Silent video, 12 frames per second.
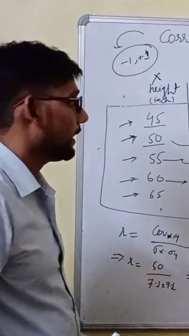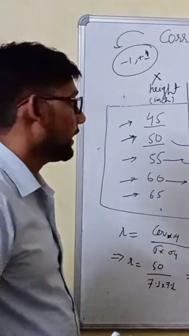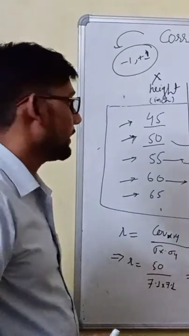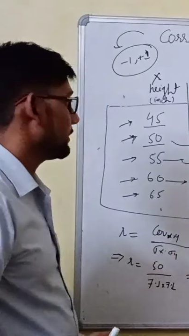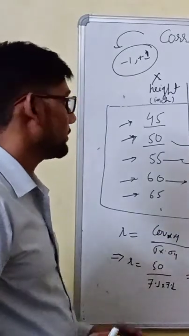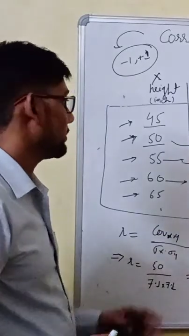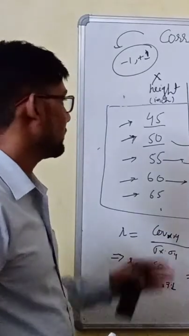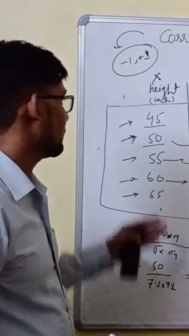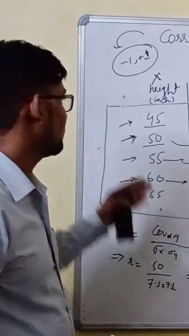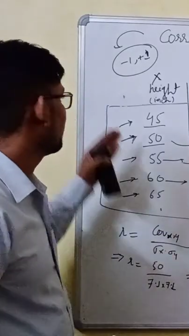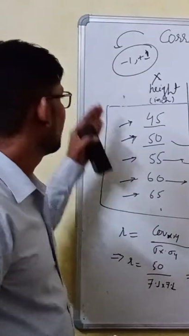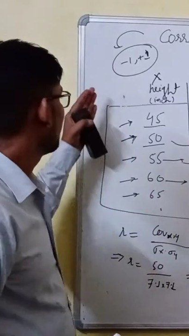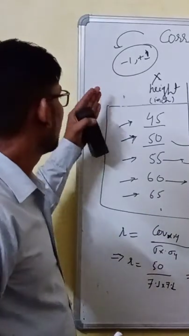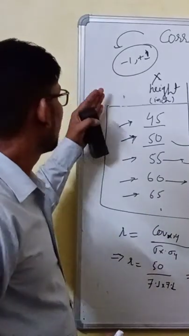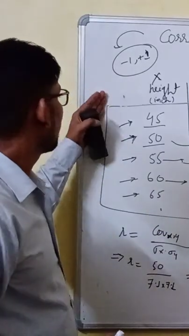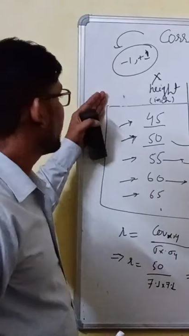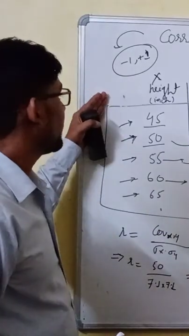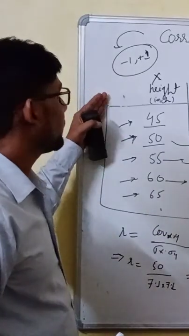and
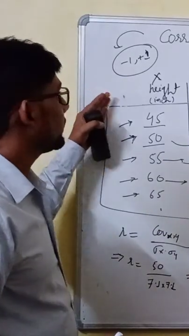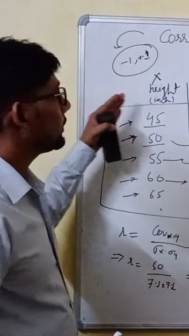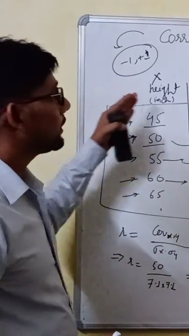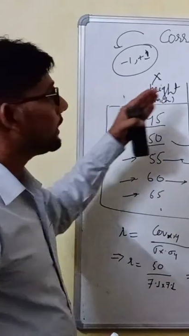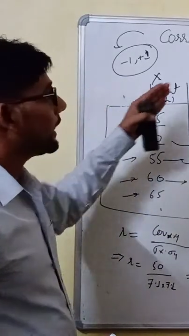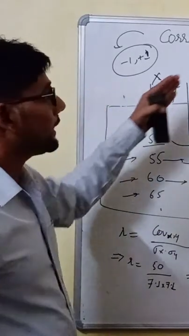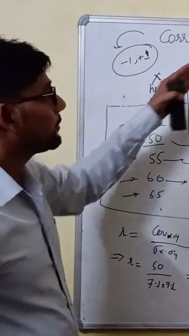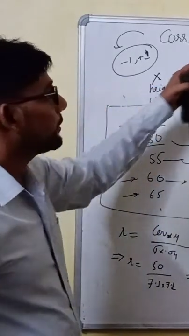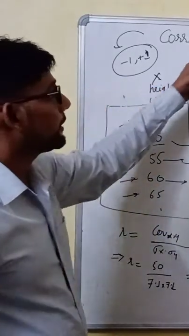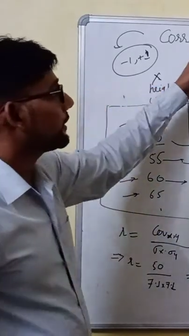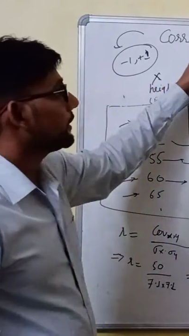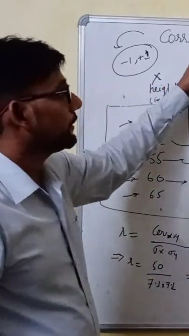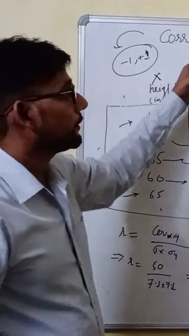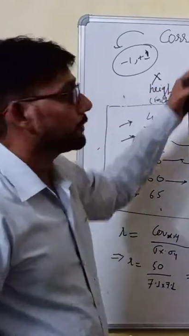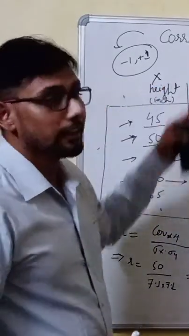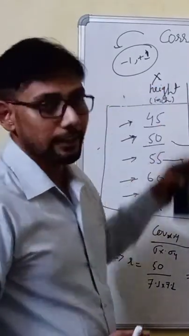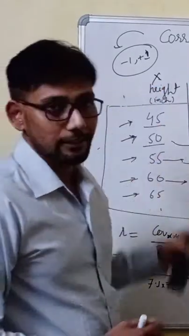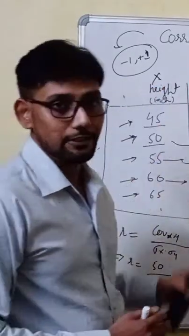hit on the like button if you
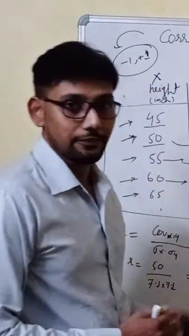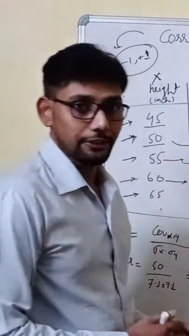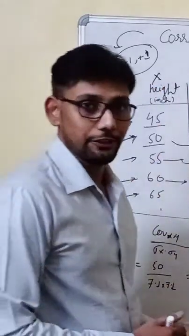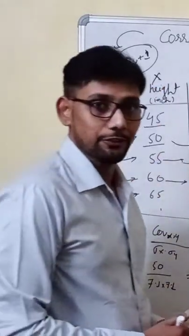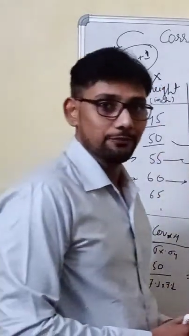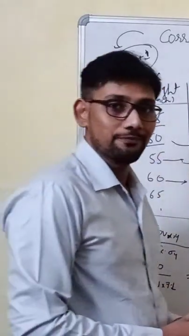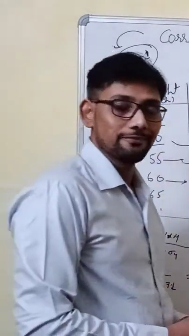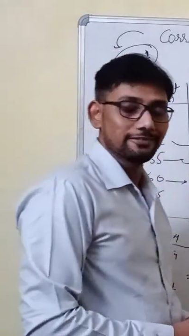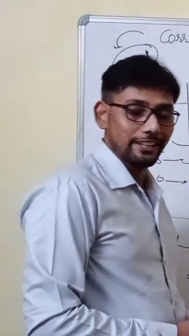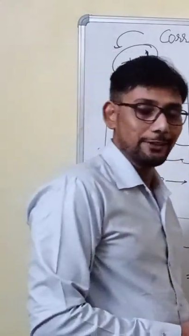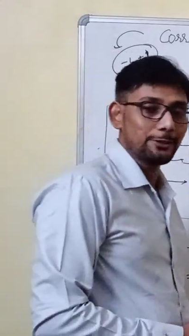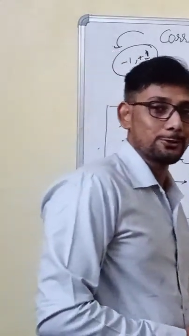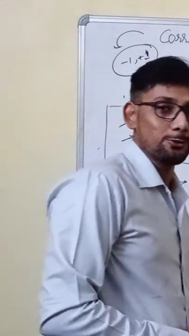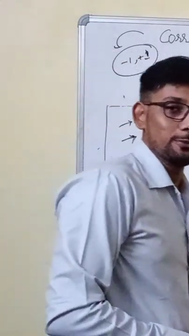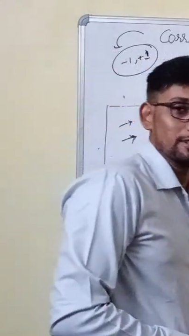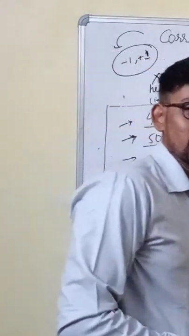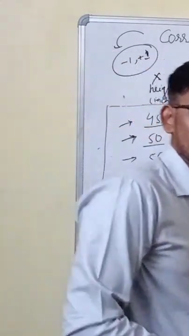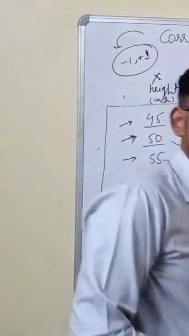like this video. Thank you so
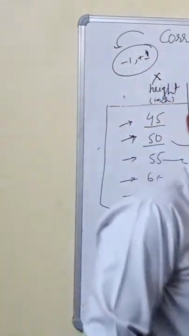much.